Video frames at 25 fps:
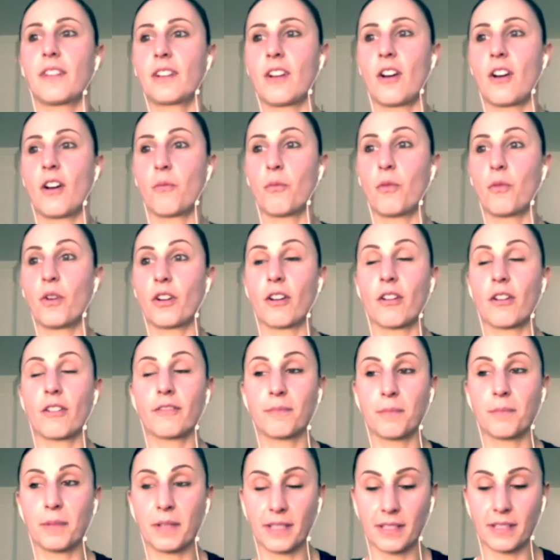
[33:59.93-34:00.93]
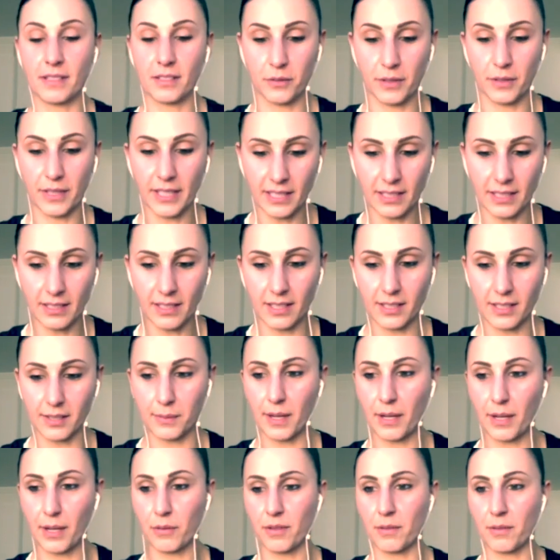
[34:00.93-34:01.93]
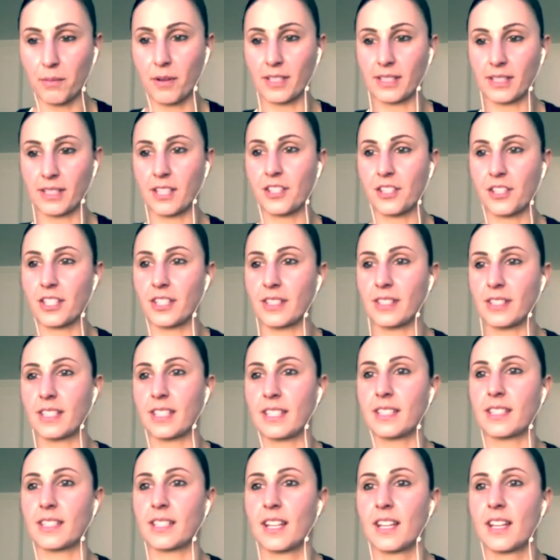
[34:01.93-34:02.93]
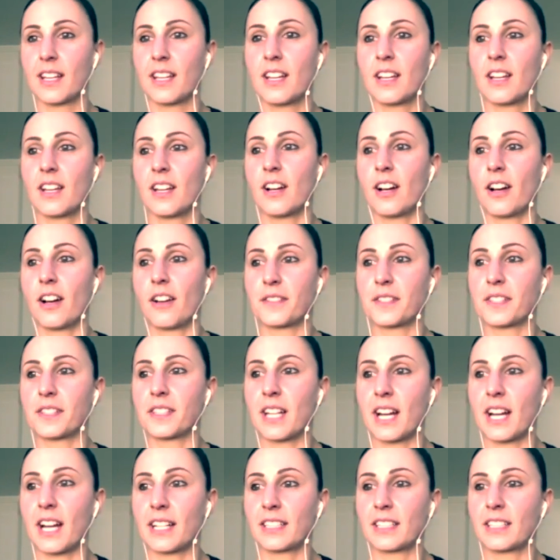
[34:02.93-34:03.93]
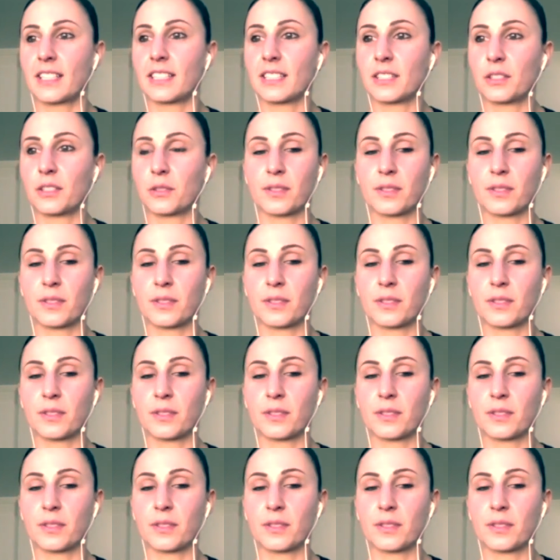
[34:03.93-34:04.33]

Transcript: what I've been doing as well with my sessions is I've started a little